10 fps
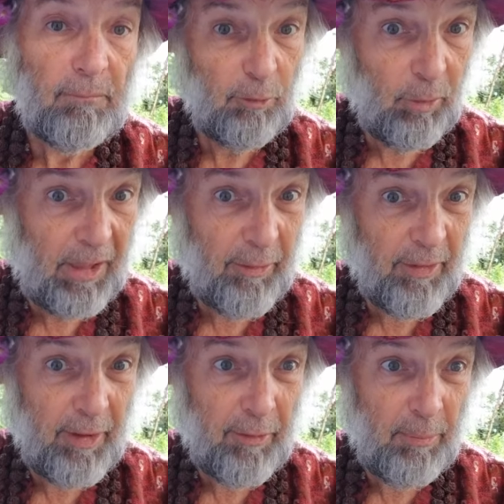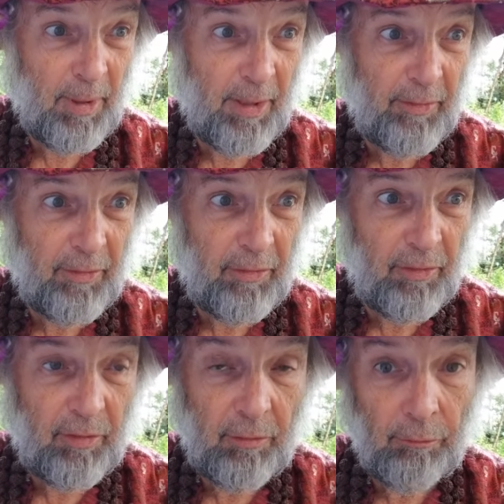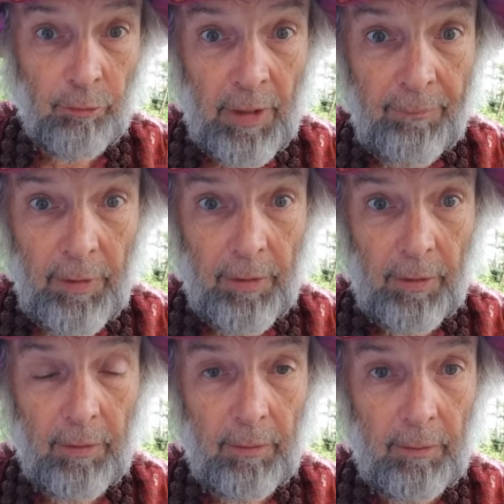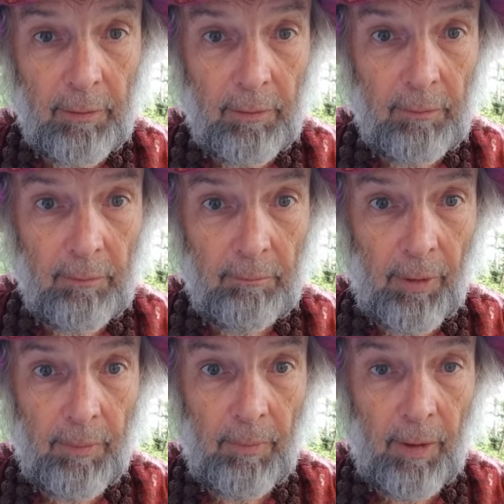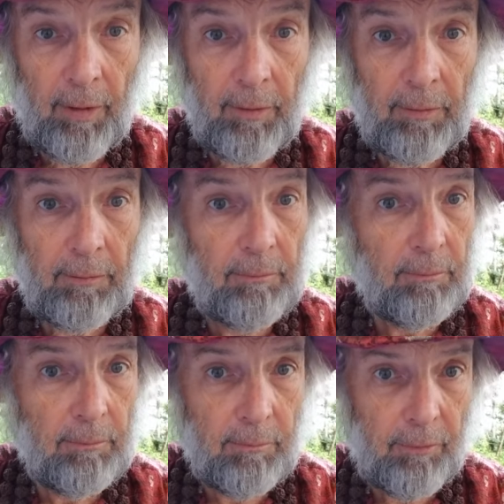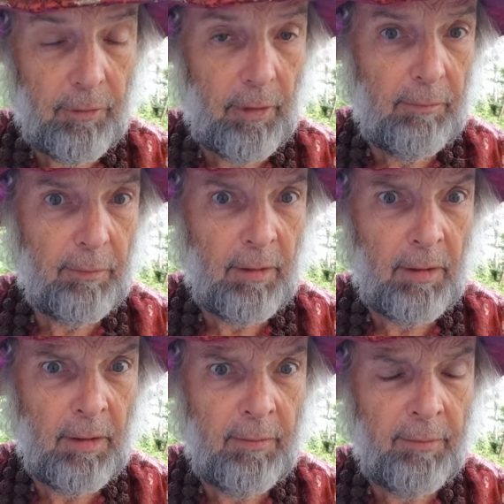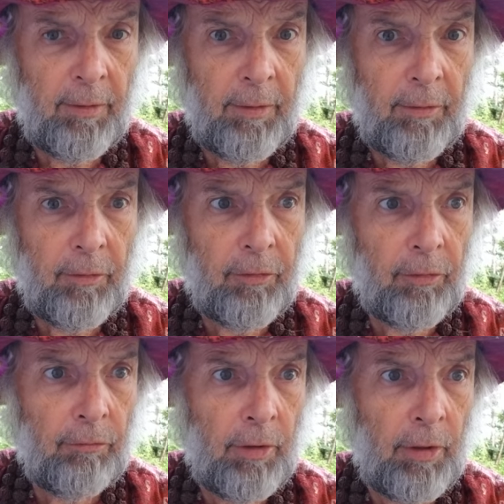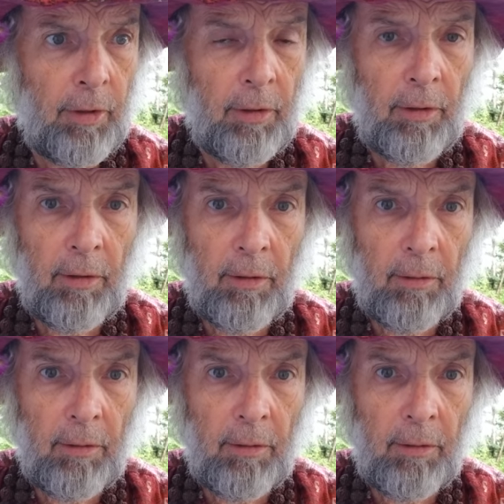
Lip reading: while the other passengers are riveted by my self-confident, serene